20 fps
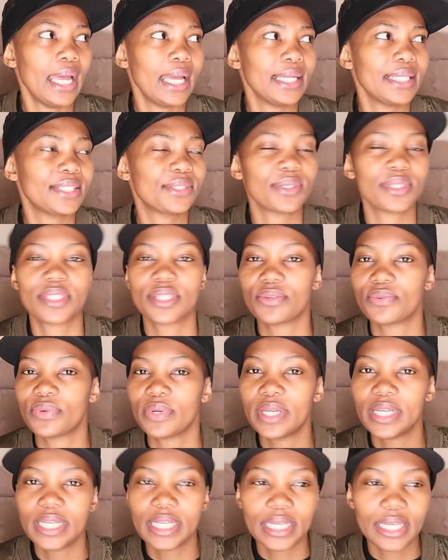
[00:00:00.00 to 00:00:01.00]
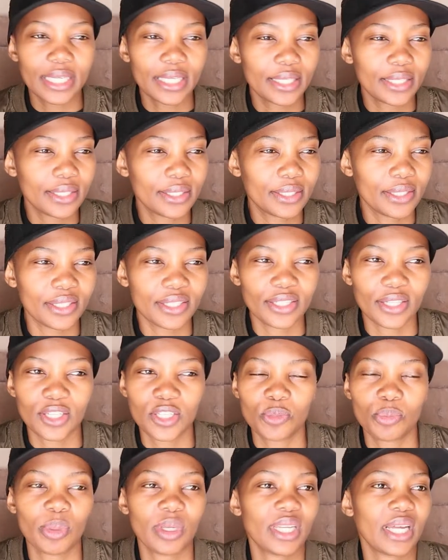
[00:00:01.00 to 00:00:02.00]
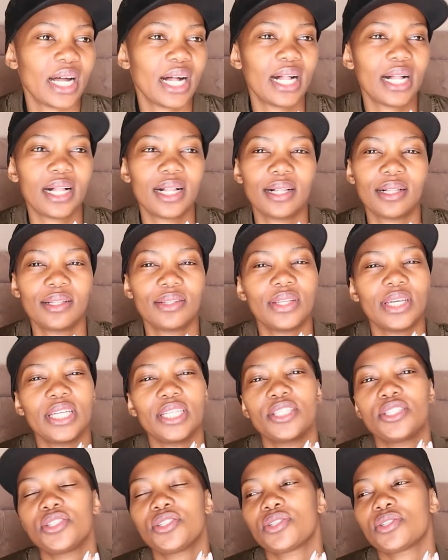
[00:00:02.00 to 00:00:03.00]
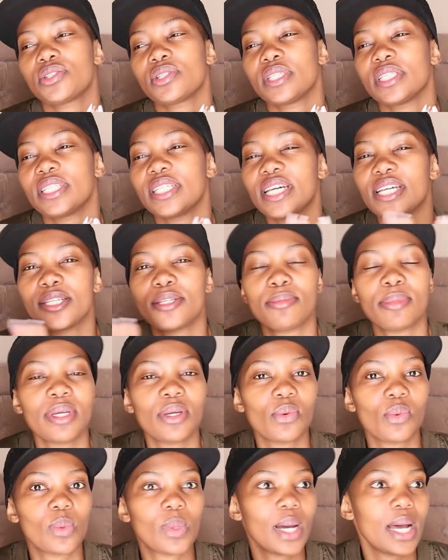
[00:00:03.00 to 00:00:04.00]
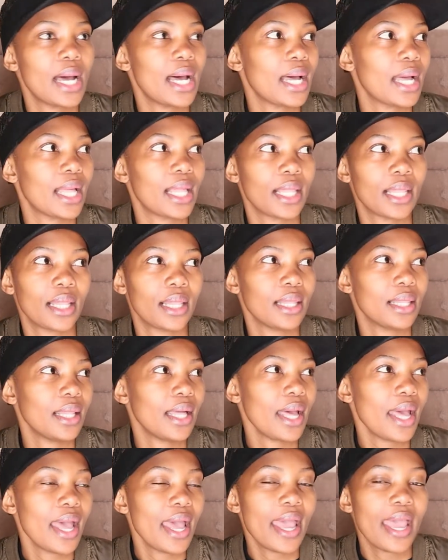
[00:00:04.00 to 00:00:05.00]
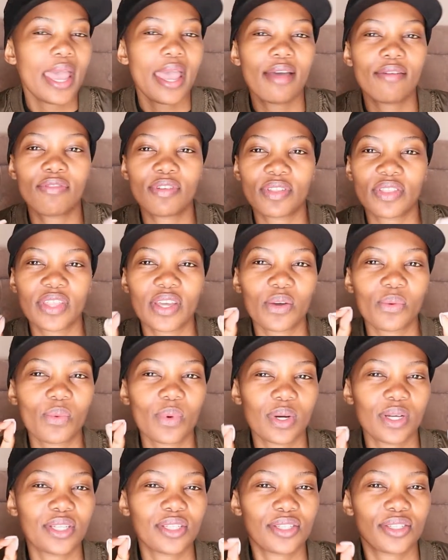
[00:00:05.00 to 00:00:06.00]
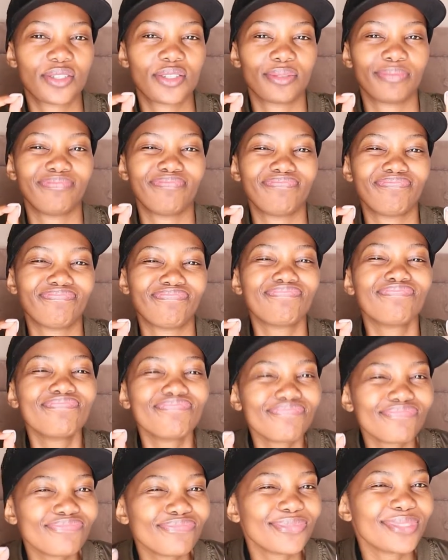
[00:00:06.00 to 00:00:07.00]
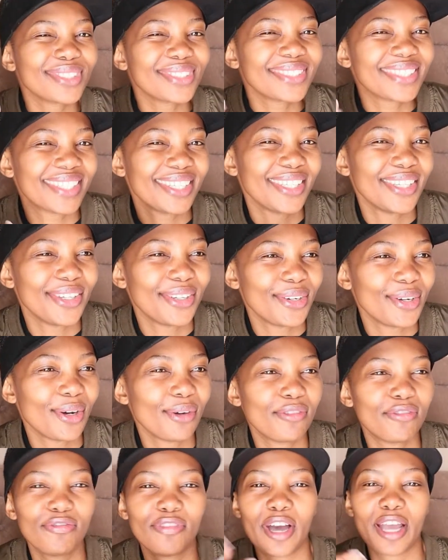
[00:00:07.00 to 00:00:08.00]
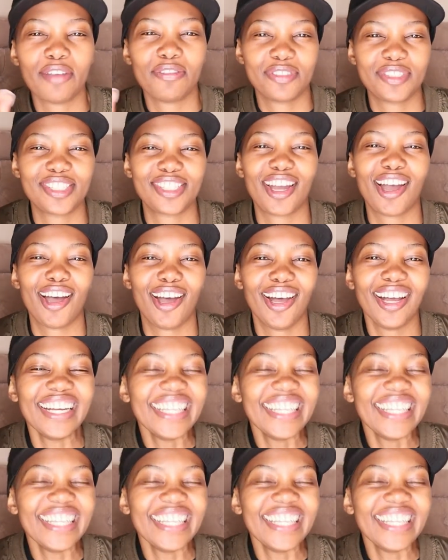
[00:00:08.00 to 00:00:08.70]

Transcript: it was a really good hospital. They treated me well. Everything was, you know, five star.